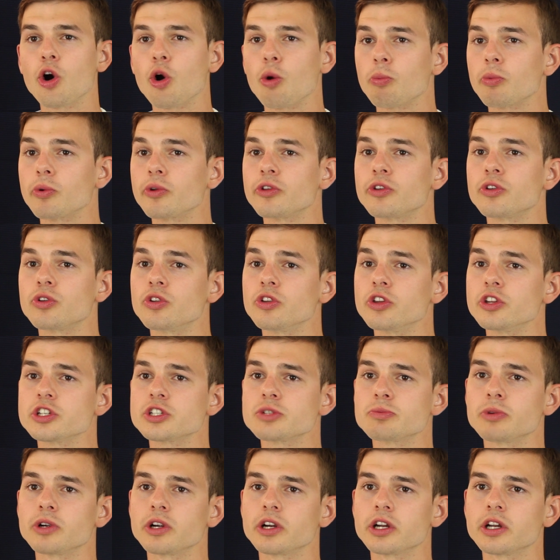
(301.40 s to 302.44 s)
open to the
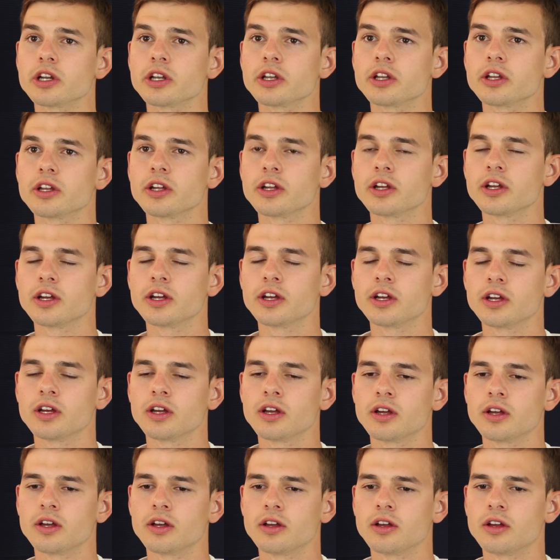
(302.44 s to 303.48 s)
spirit.
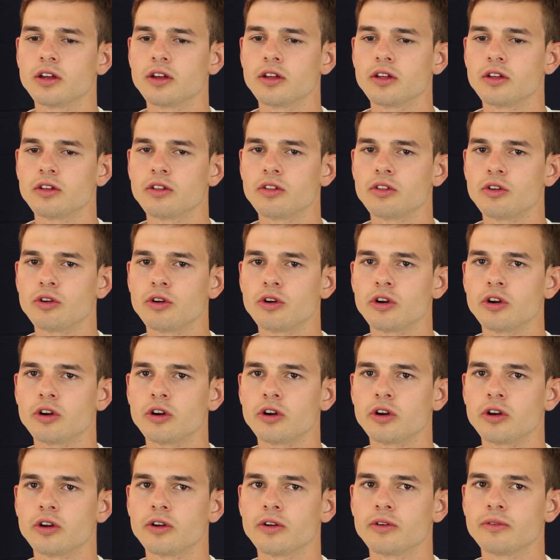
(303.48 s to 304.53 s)

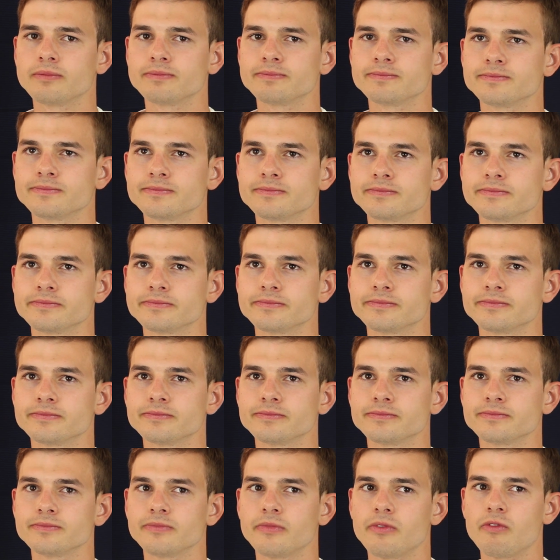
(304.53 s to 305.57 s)
They're
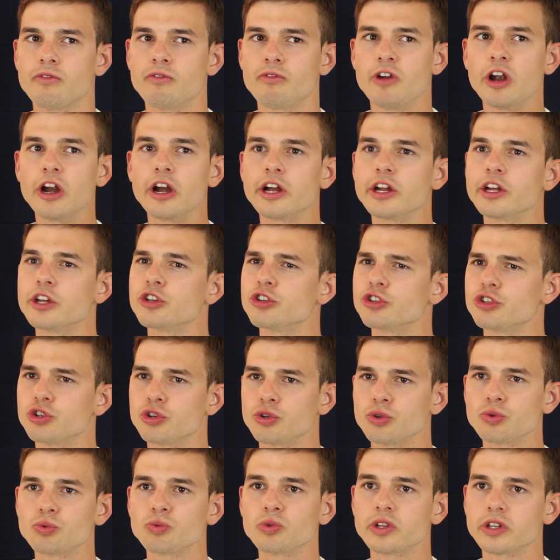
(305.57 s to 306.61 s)
very in
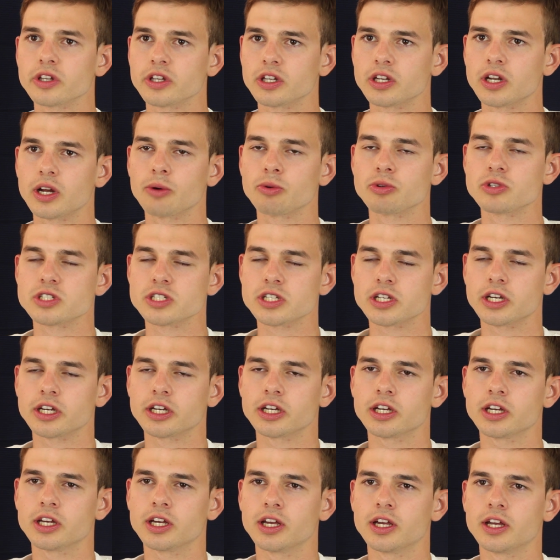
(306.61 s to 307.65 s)
tune with it, I would
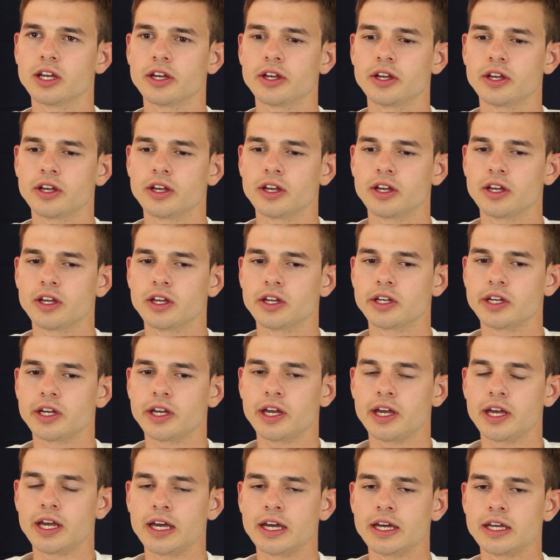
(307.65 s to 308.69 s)
say.
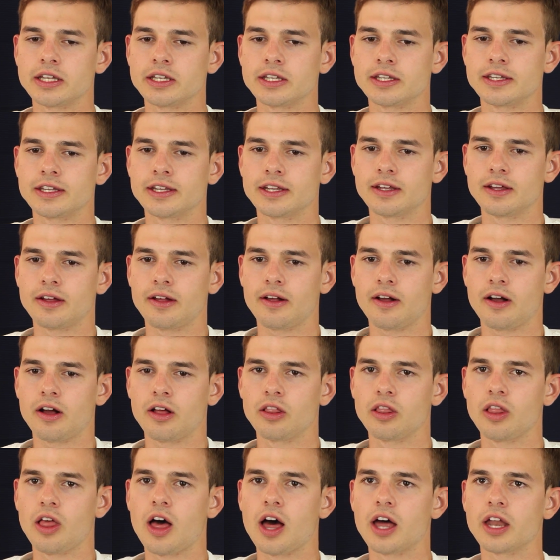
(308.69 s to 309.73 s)
And a
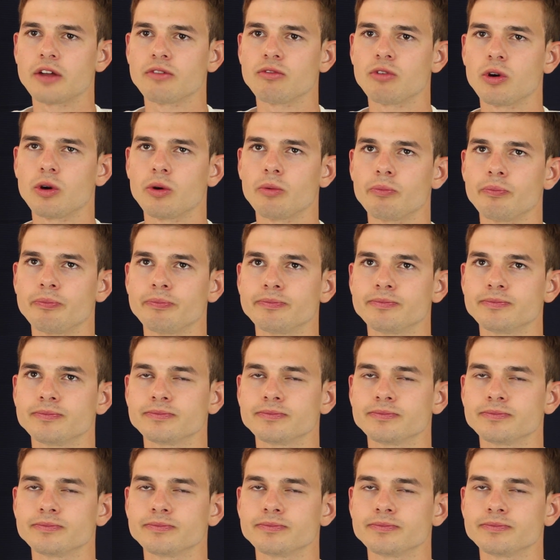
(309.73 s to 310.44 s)
lot of them